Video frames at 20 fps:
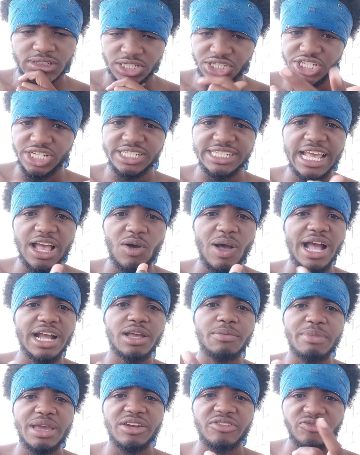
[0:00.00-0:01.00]
Just how I
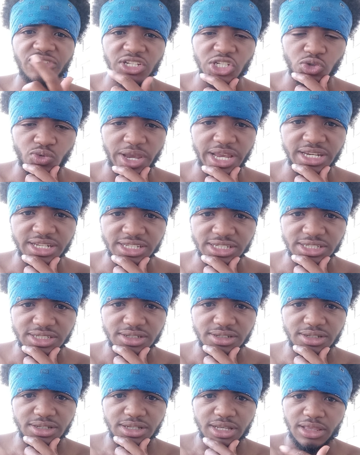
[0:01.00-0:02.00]
can manifest greatness,
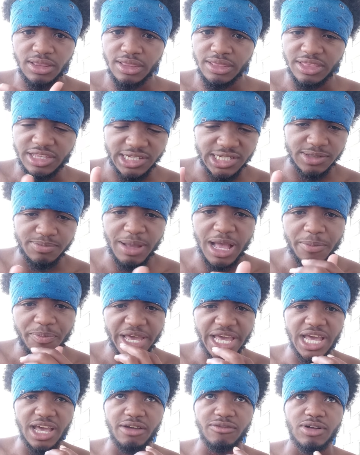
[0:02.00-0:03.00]
this is my
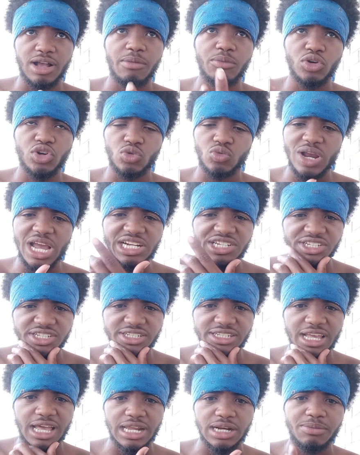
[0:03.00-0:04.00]
path. I'm on the
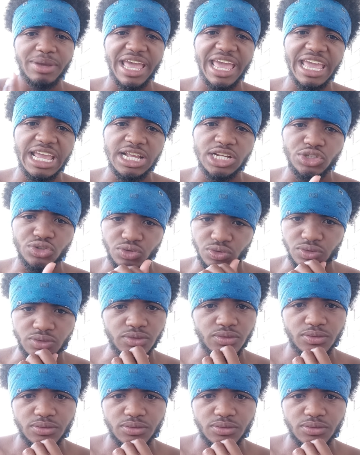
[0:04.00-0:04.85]
righteous side. I'm an angel.